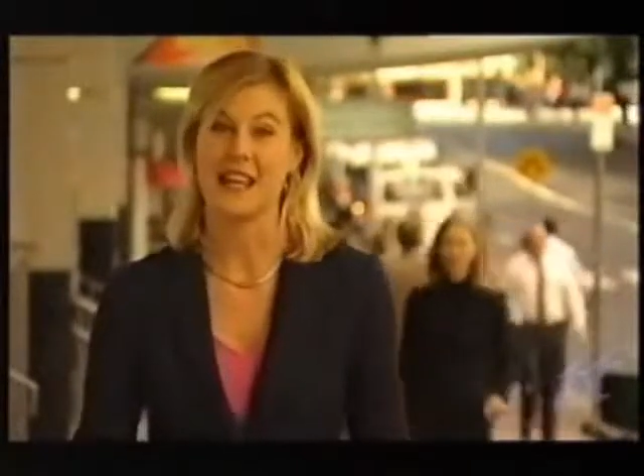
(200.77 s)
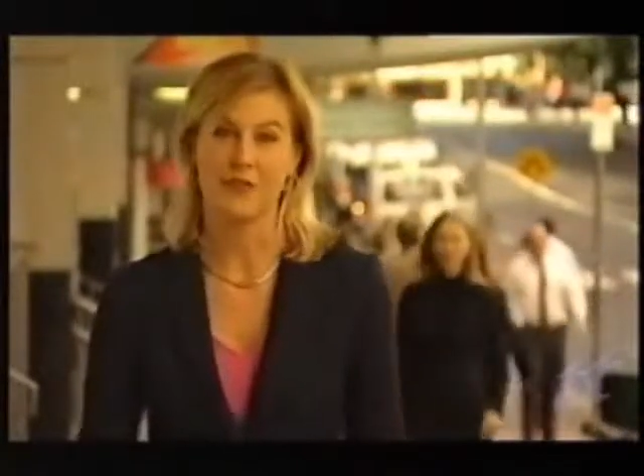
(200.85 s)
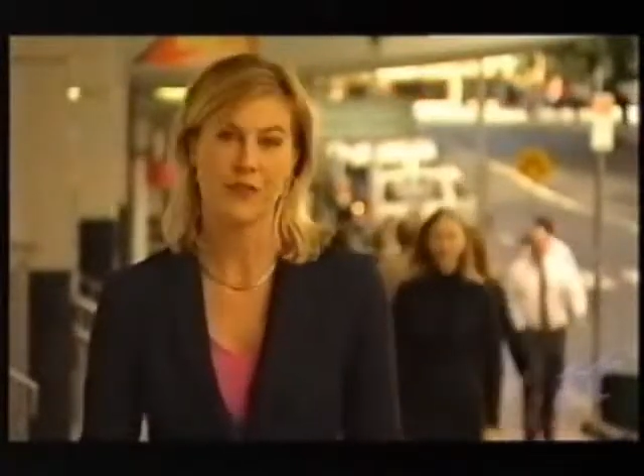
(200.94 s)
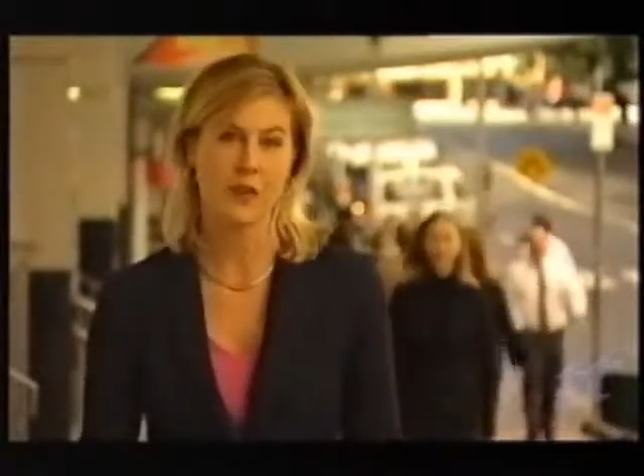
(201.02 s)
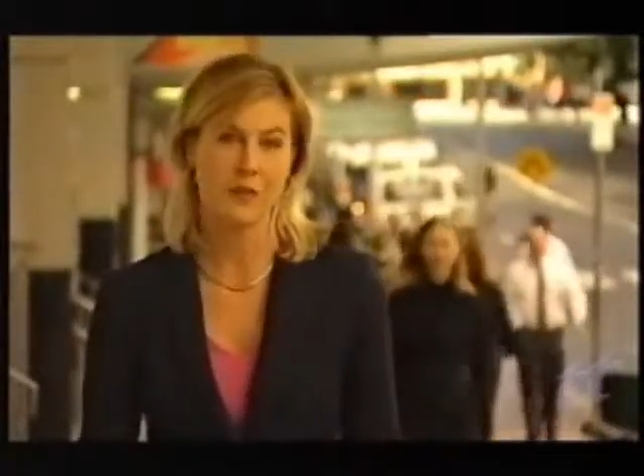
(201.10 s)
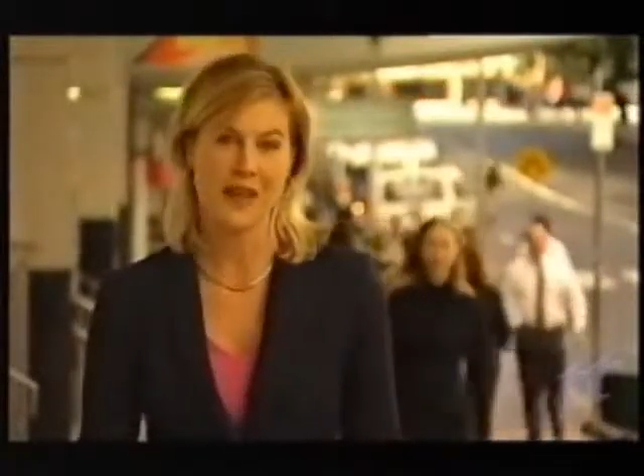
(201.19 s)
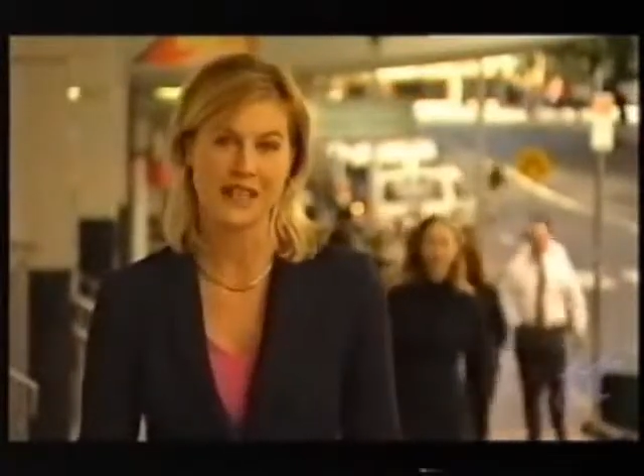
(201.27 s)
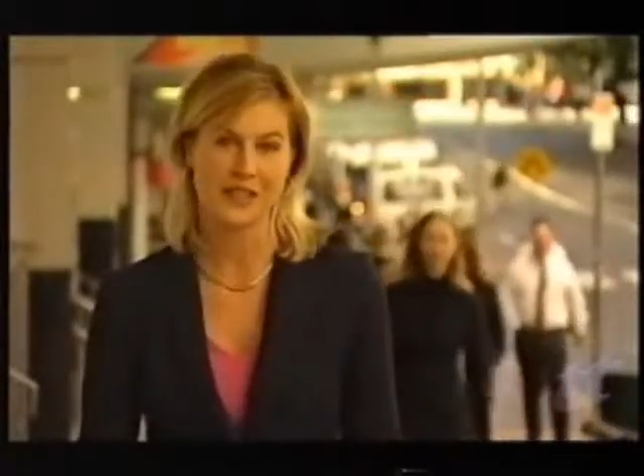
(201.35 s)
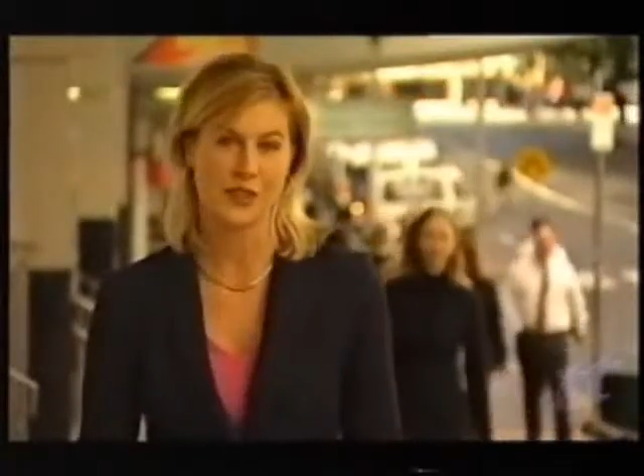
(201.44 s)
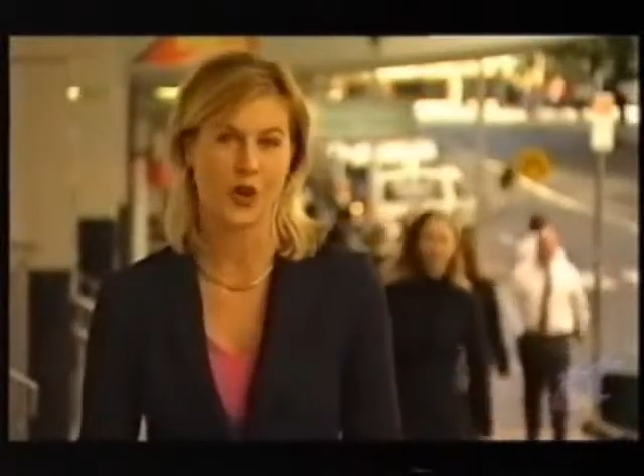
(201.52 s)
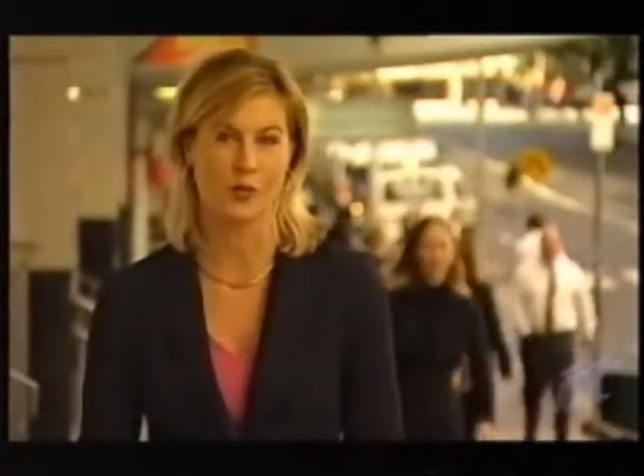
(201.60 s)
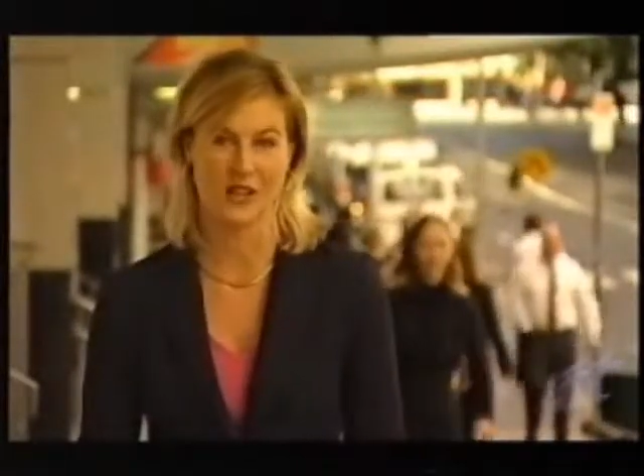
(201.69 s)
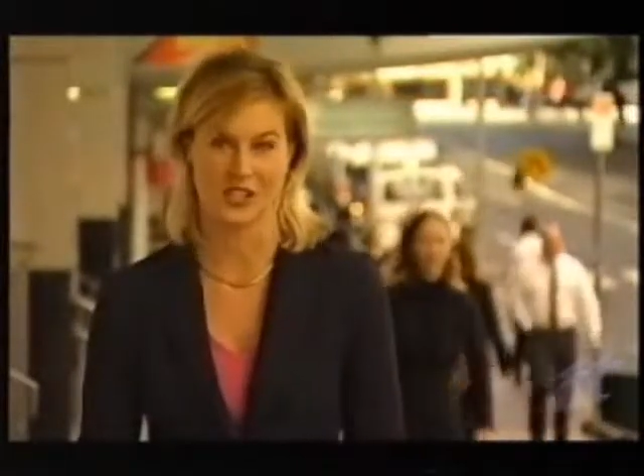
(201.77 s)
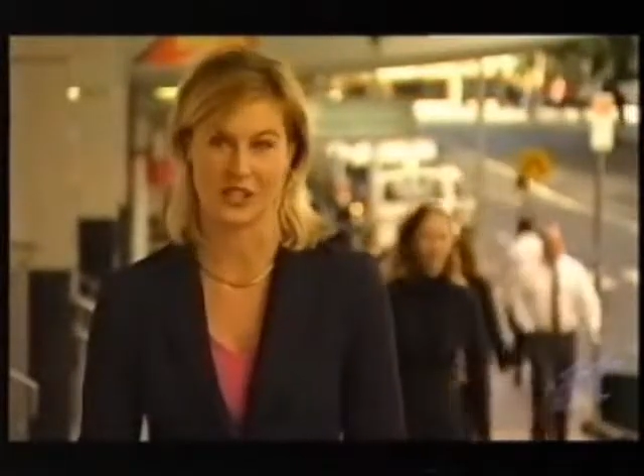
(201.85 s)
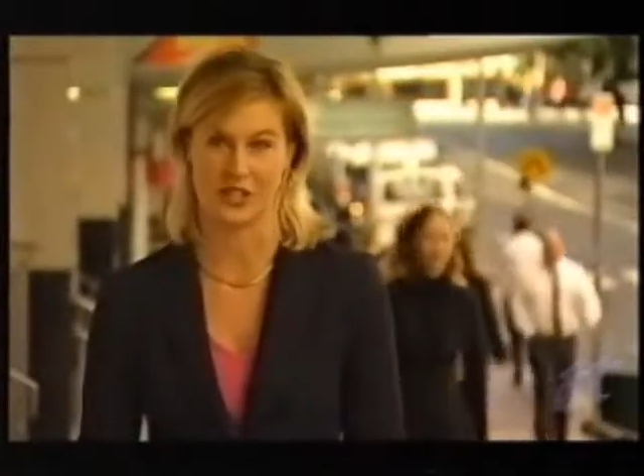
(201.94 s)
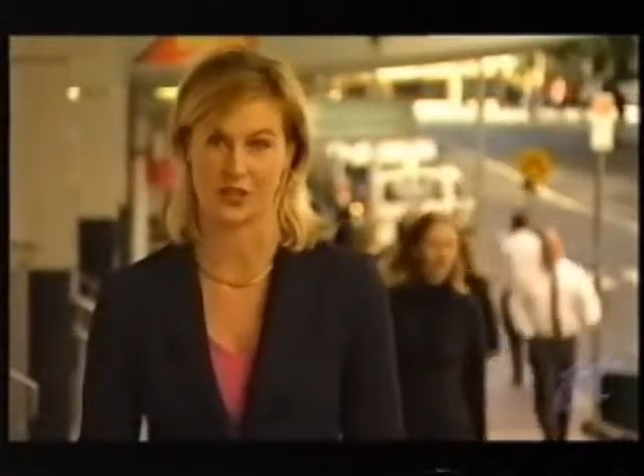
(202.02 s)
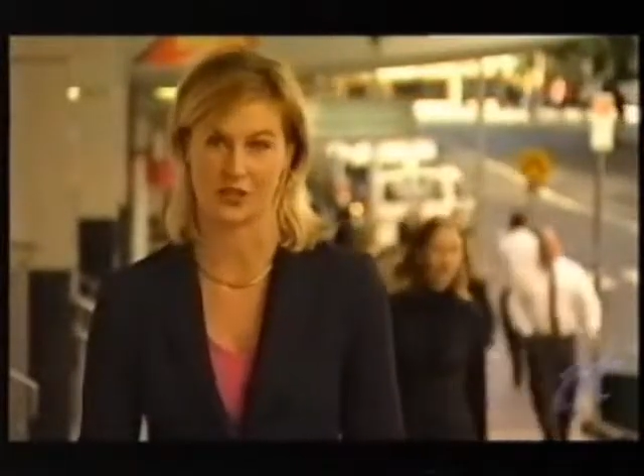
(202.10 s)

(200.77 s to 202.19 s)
if the money's not reaching